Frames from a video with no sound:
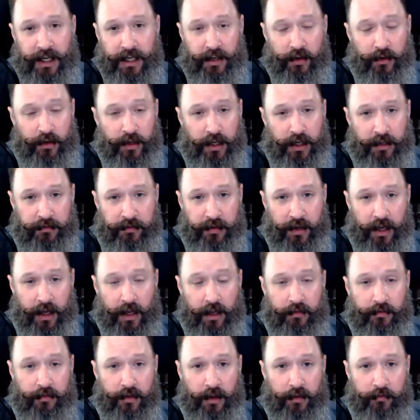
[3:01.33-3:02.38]
or
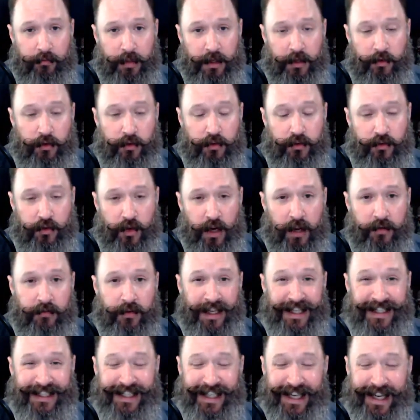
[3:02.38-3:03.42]
95 of Pinterest
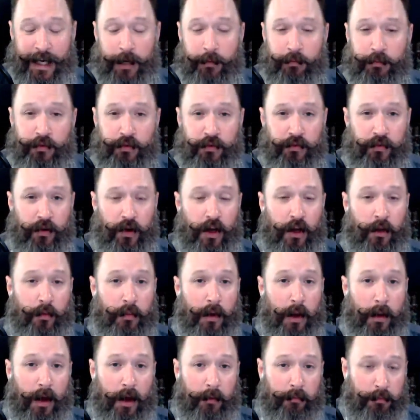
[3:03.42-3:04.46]
traffic comes
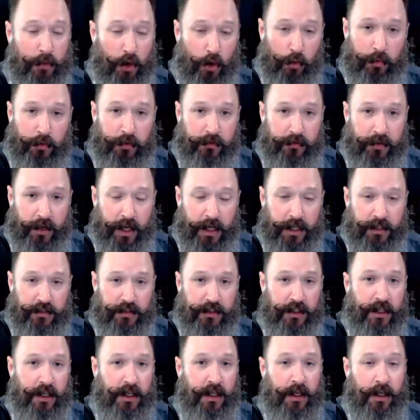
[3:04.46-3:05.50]
from a mobile
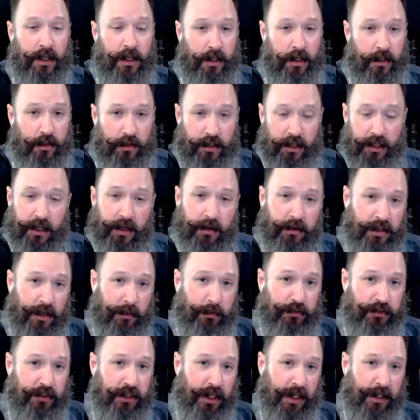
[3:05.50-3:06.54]
device. You need to
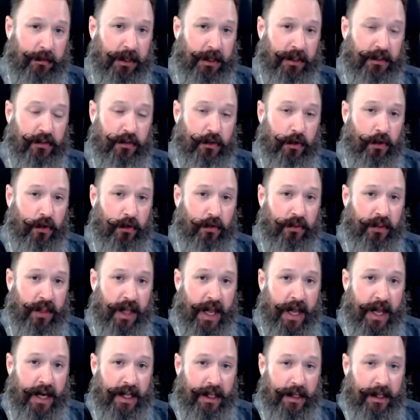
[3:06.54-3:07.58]
double check and make sure
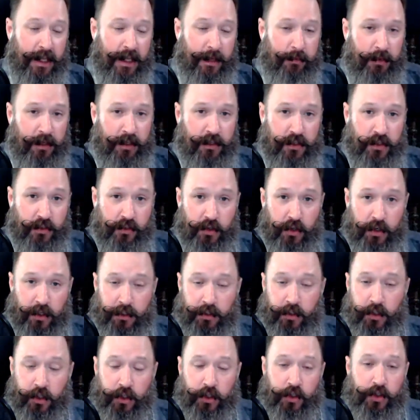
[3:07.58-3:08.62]
that image is going to
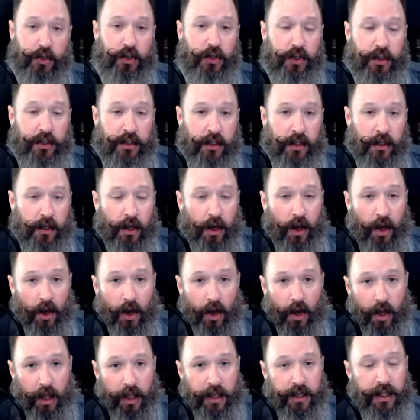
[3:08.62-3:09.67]
look good
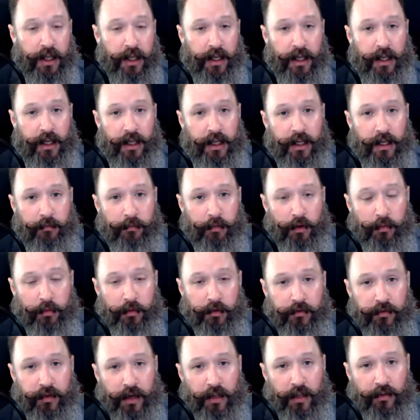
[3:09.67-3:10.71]
on a mobile
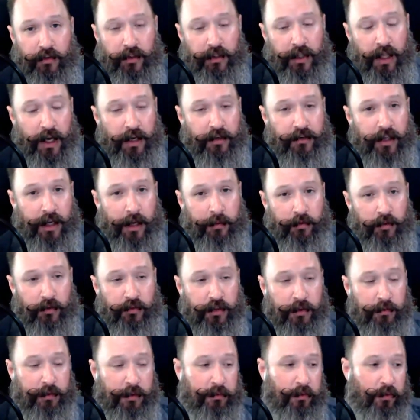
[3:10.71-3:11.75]
device. A lot of times I'll
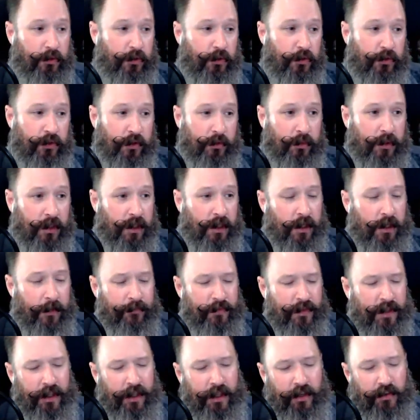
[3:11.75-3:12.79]
see people do some,
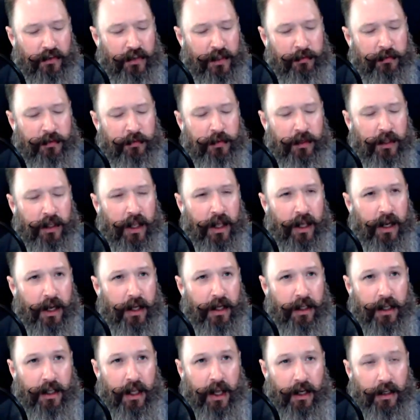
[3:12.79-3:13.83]
it seems to be a lot
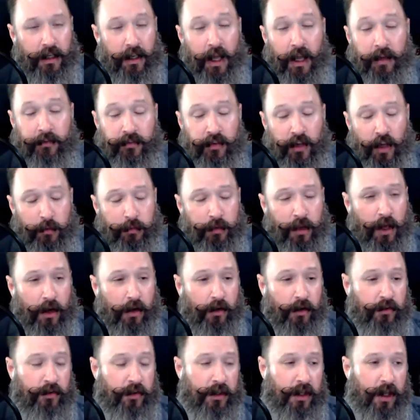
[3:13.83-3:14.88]
of lifestyle
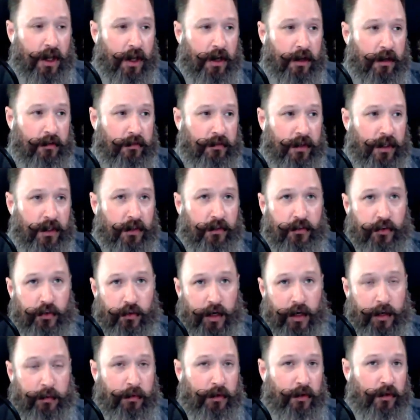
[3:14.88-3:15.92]
bloggers, a lot of
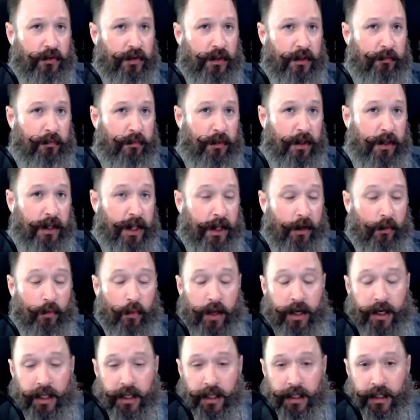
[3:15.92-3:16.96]
Instagrammers and like
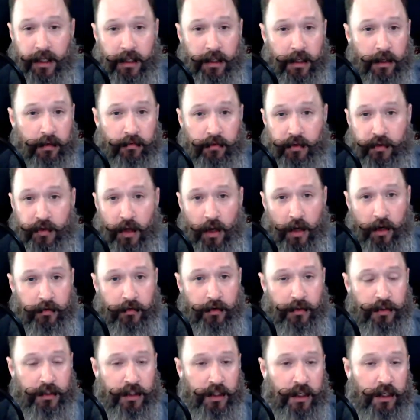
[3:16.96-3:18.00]
wedding
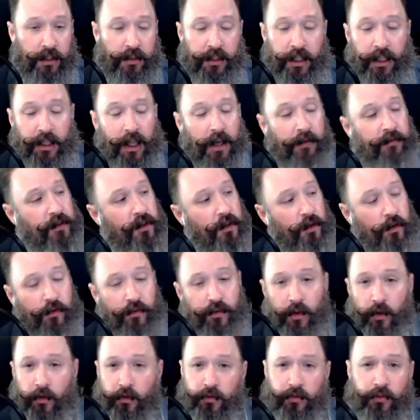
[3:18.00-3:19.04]
photographers. They love to use
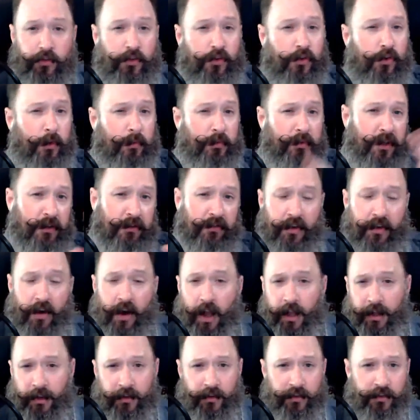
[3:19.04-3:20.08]
those scripty
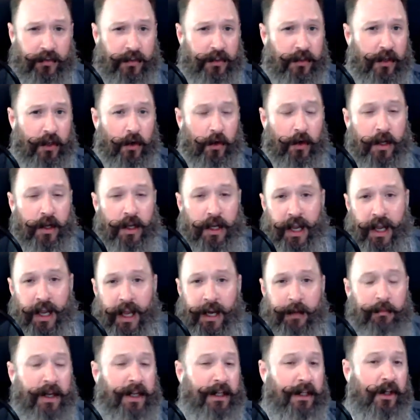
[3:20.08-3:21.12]
fonts,
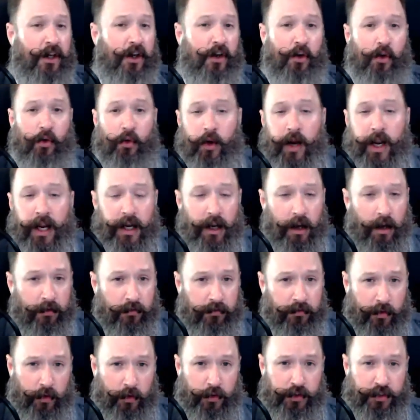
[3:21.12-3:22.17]
and it may look great
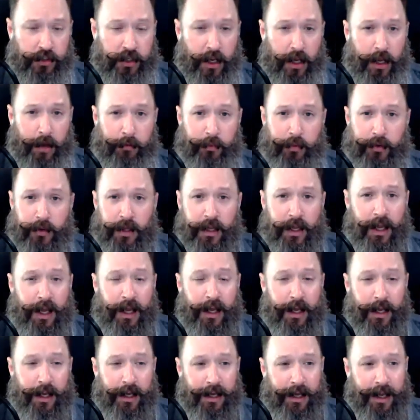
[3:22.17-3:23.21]
on Photoshop
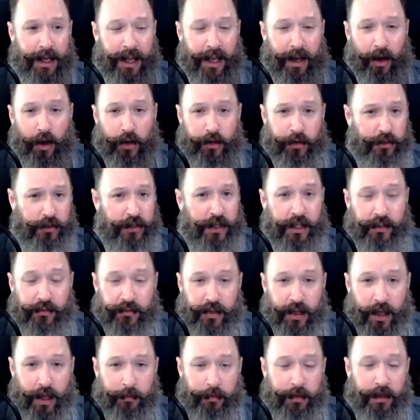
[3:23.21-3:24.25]
on your
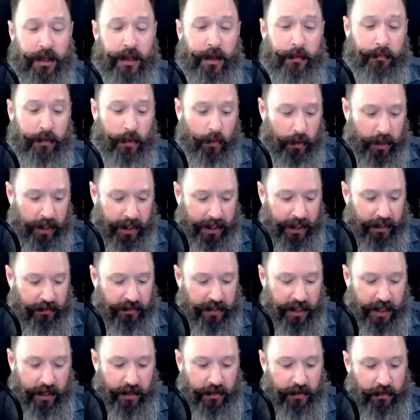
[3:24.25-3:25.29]
desktop, but when it gets
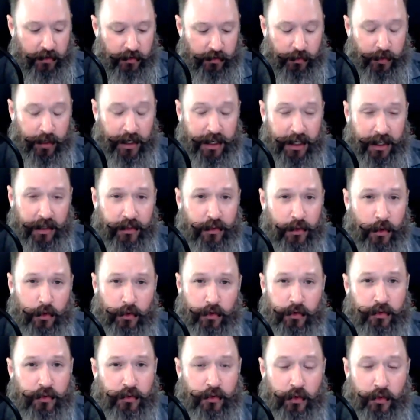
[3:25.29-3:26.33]
down into the screen,
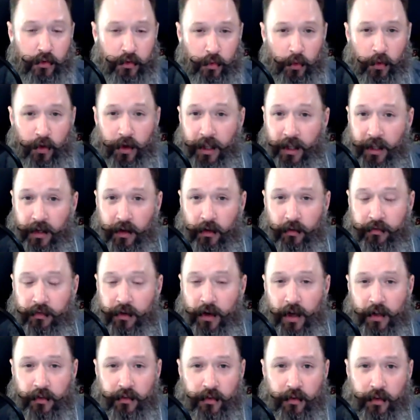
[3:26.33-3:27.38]
those swirly little
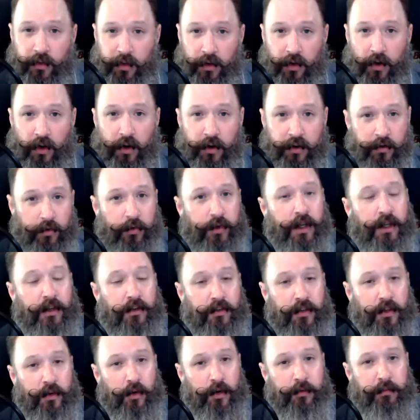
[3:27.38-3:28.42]
fonts are a little hard to read.
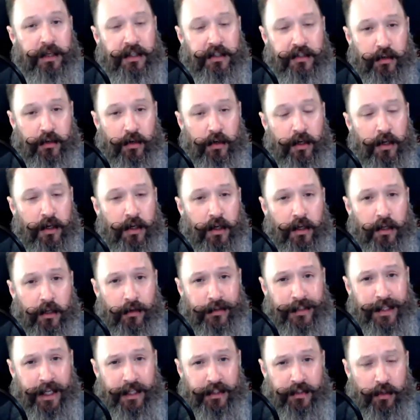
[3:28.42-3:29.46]
So you want to make sure
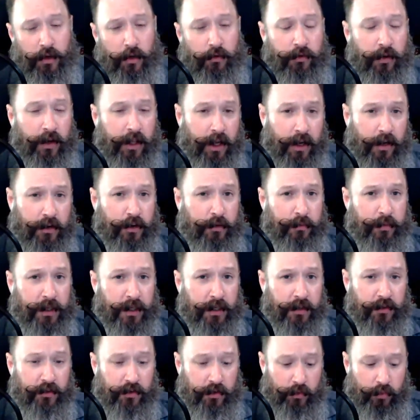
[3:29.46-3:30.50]
your text overlay on your
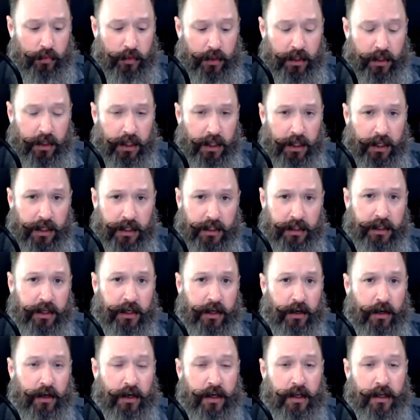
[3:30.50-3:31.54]
pins are really
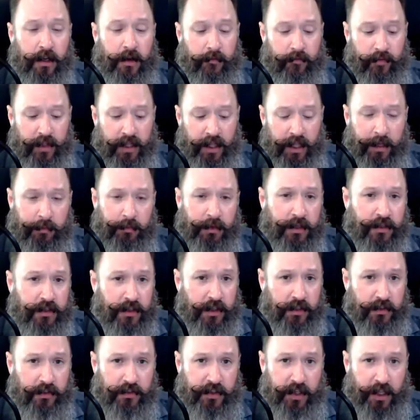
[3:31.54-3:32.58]
clear. The image
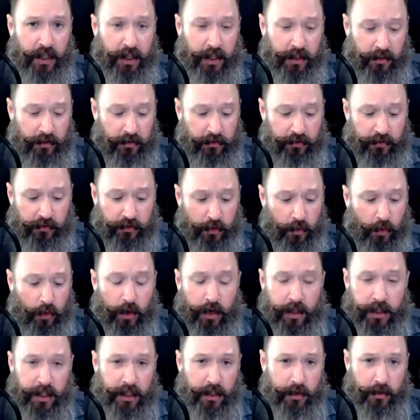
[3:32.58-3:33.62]
is telling the
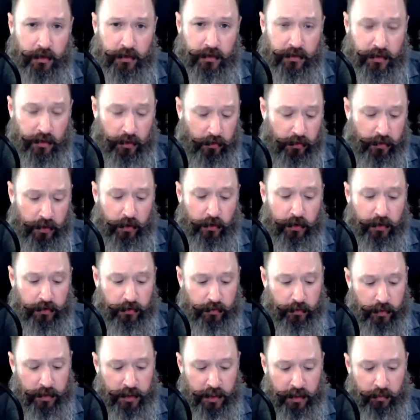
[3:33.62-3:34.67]
story that you can still
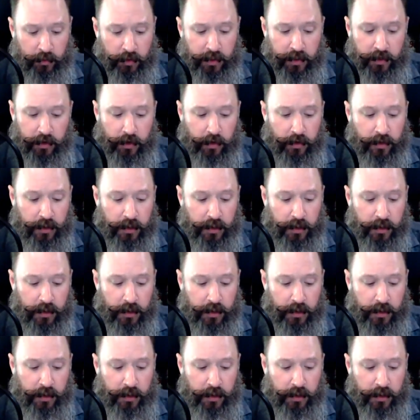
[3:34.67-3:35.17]
notice when you're